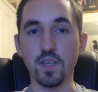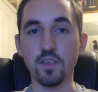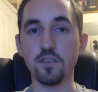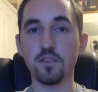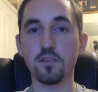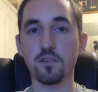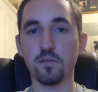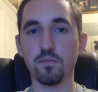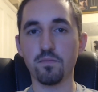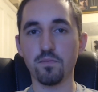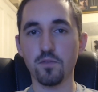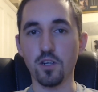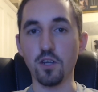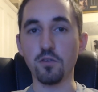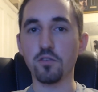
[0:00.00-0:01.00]
his
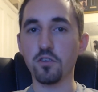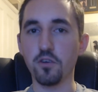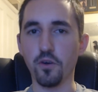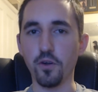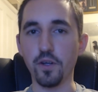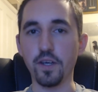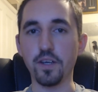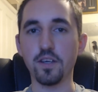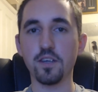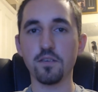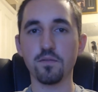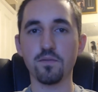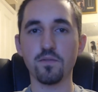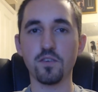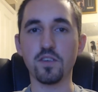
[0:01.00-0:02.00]
close colleague
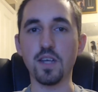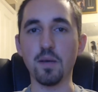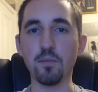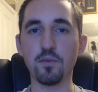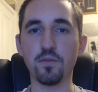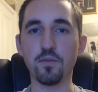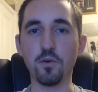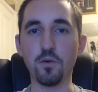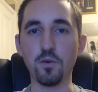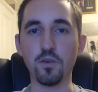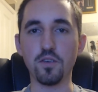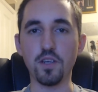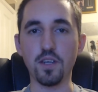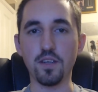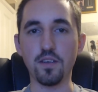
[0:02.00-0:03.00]
steps
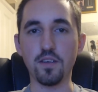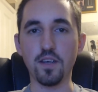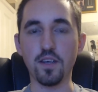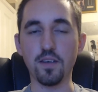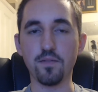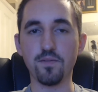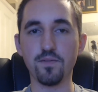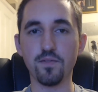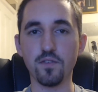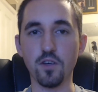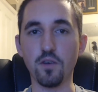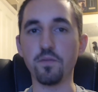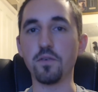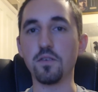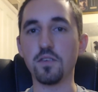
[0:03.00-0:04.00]
forward and
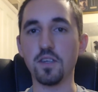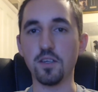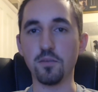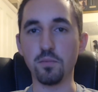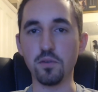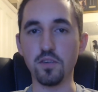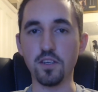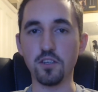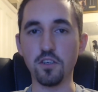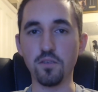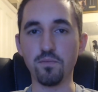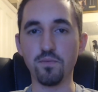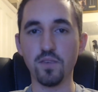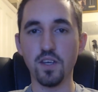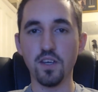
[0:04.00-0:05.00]
offers his
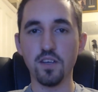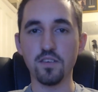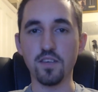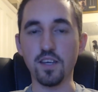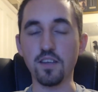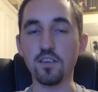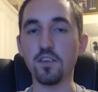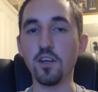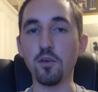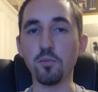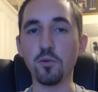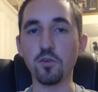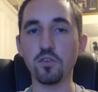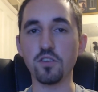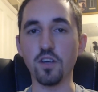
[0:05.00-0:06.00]
position, saying there's no
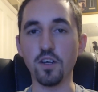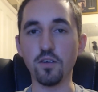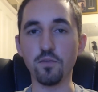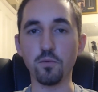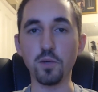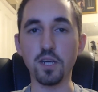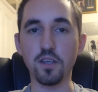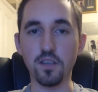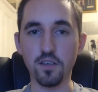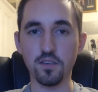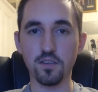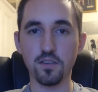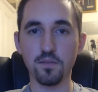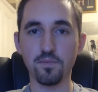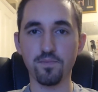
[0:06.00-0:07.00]
more sign of
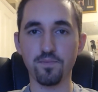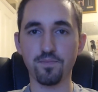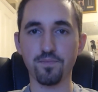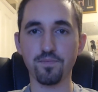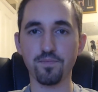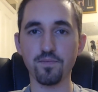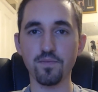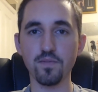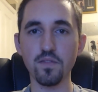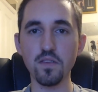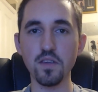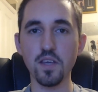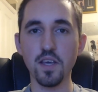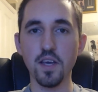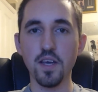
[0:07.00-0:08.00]
weakness.
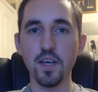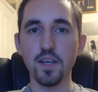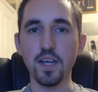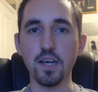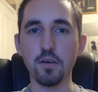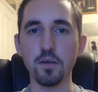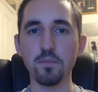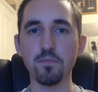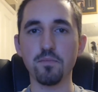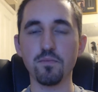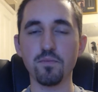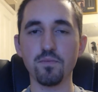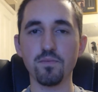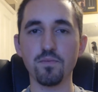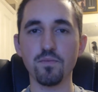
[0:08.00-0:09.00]
Now,
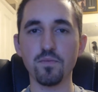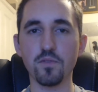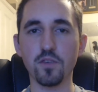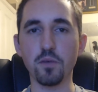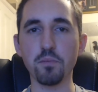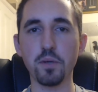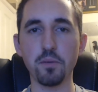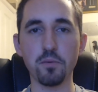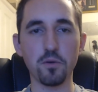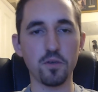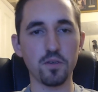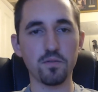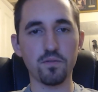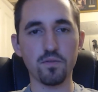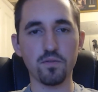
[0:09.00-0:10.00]
some
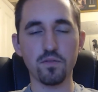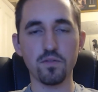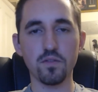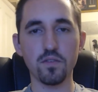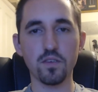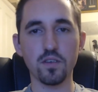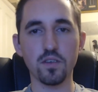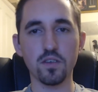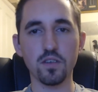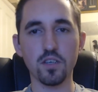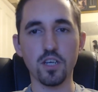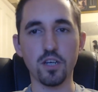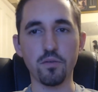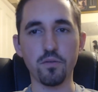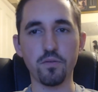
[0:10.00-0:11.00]
people are
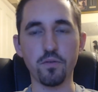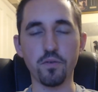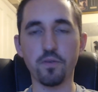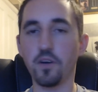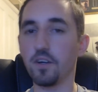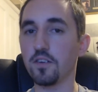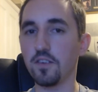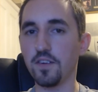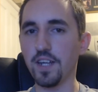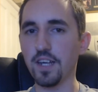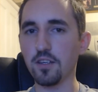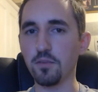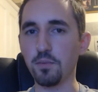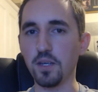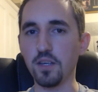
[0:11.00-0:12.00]
kind of referring to the
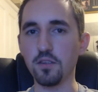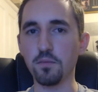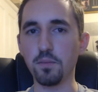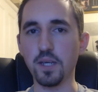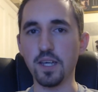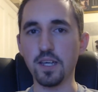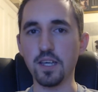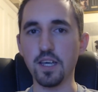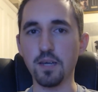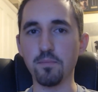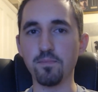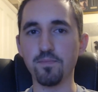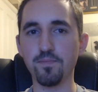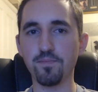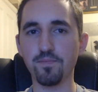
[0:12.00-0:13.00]
next bit as
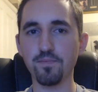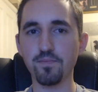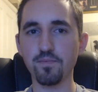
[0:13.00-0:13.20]
being